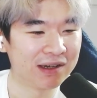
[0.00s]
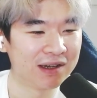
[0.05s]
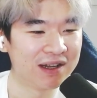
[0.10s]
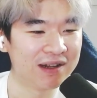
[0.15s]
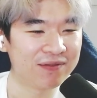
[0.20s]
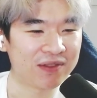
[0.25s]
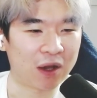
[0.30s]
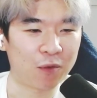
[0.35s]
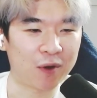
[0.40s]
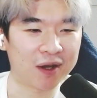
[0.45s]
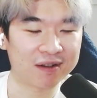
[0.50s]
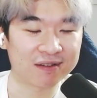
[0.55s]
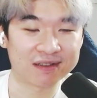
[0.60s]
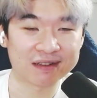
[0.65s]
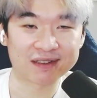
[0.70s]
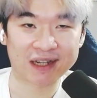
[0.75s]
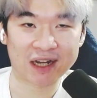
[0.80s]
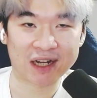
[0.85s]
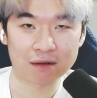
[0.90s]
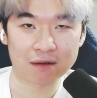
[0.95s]
Now, why does
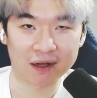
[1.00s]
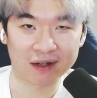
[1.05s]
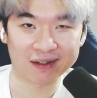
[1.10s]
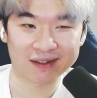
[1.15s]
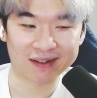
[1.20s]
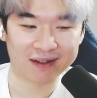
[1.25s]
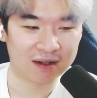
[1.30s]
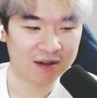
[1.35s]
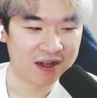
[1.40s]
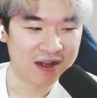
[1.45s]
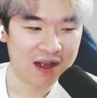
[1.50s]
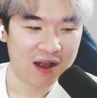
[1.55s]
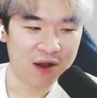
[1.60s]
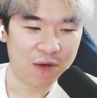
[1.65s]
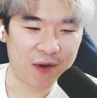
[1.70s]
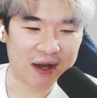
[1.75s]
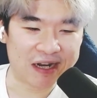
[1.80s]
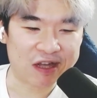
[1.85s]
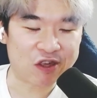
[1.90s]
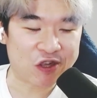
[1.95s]
this care about...
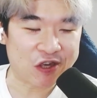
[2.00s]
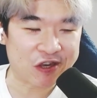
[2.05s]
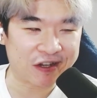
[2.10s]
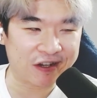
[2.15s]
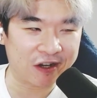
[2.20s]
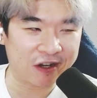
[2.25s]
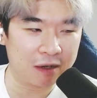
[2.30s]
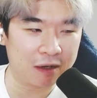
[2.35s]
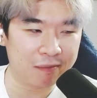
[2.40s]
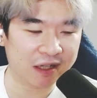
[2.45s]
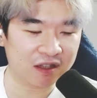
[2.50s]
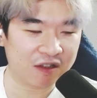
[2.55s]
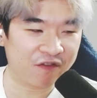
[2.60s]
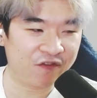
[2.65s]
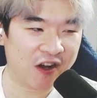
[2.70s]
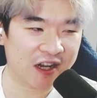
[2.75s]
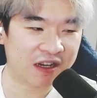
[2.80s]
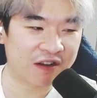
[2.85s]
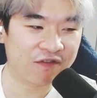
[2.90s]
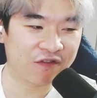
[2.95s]
Why does she care about the
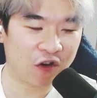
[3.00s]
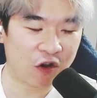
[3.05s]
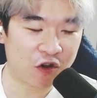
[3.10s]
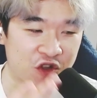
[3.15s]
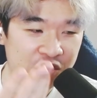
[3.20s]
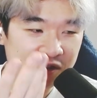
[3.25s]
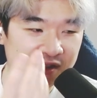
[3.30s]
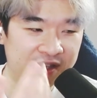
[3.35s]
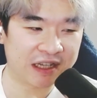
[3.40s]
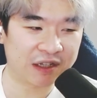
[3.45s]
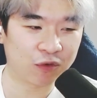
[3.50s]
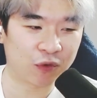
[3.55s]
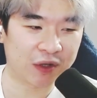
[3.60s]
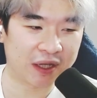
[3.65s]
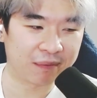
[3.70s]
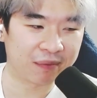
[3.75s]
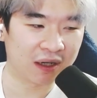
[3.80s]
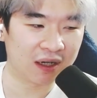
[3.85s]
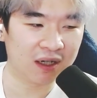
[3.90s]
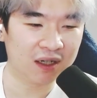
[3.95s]
fucking virgin NEET
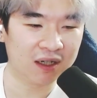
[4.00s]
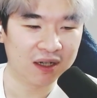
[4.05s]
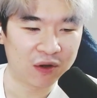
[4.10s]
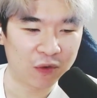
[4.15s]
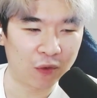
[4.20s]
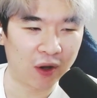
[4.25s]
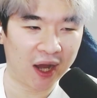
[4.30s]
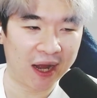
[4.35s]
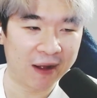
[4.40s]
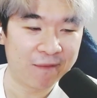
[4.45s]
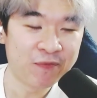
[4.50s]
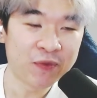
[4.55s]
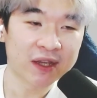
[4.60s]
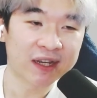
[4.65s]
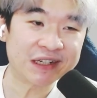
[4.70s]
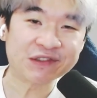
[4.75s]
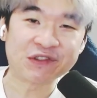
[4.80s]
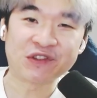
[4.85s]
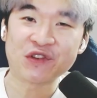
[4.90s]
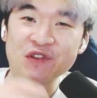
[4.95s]
weeb, huh? Why?
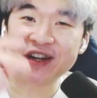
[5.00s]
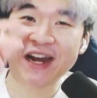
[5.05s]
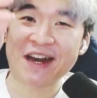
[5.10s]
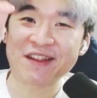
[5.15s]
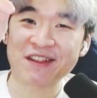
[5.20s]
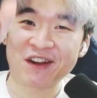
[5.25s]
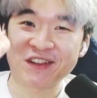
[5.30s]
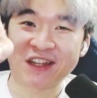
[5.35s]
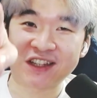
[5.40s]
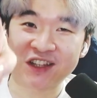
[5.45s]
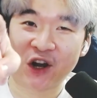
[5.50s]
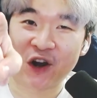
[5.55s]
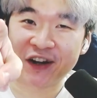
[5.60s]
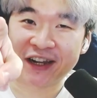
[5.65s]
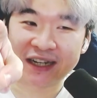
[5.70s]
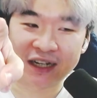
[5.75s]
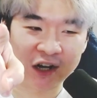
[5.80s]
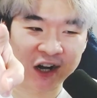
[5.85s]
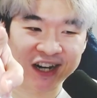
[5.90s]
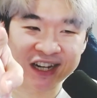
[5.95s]
Because you guys are the
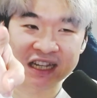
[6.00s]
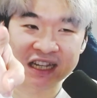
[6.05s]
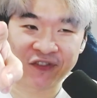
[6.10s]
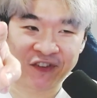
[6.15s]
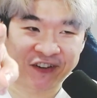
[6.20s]
target audience for